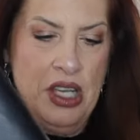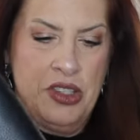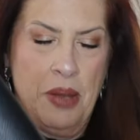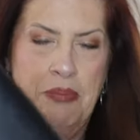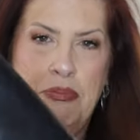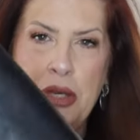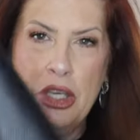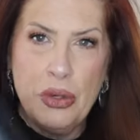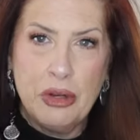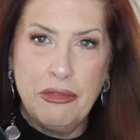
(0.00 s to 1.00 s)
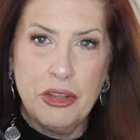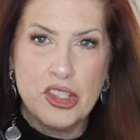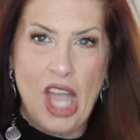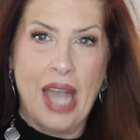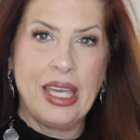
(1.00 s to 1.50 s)
It's a beautiful
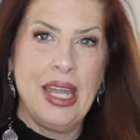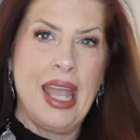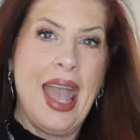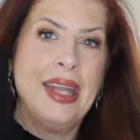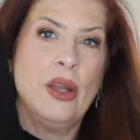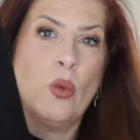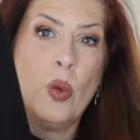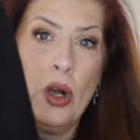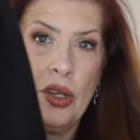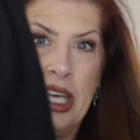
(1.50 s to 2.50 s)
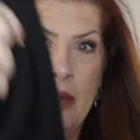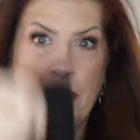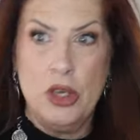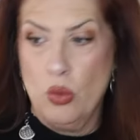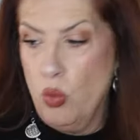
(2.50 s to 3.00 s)
jacket and it will
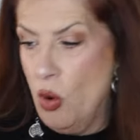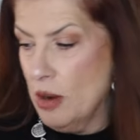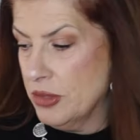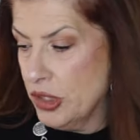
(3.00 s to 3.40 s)
keep you warm.